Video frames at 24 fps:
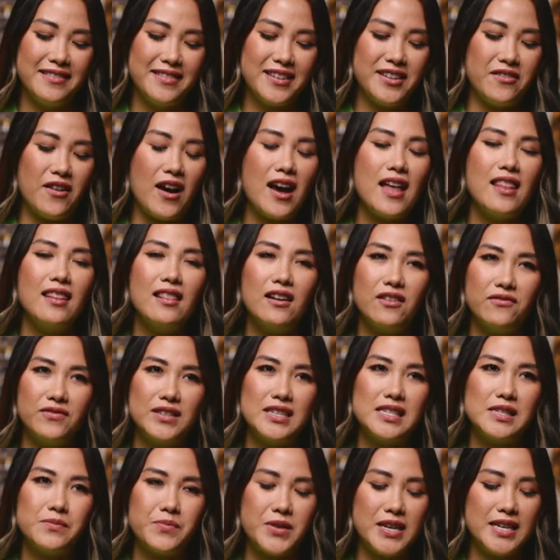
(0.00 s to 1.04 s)
You know, I love
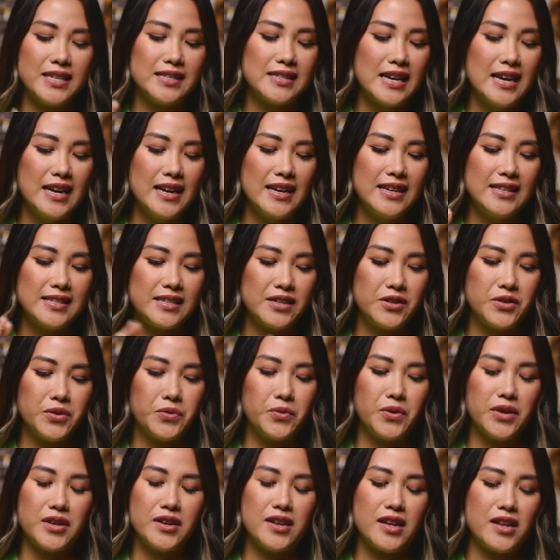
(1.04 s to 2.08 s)
this piece. It's a good
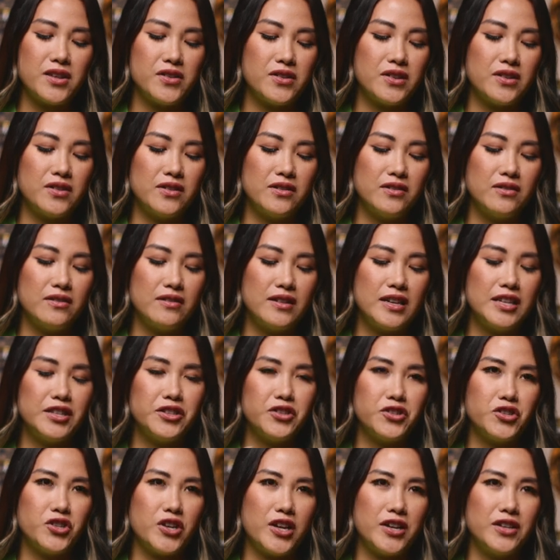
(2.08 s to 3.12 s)
one that you can
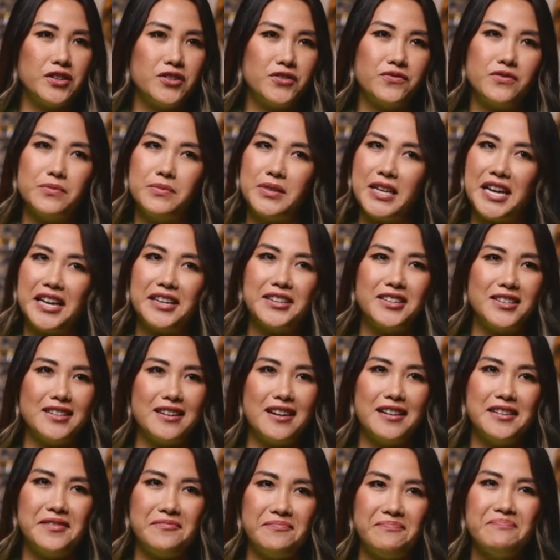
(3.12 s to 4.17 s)
interchange from day to night.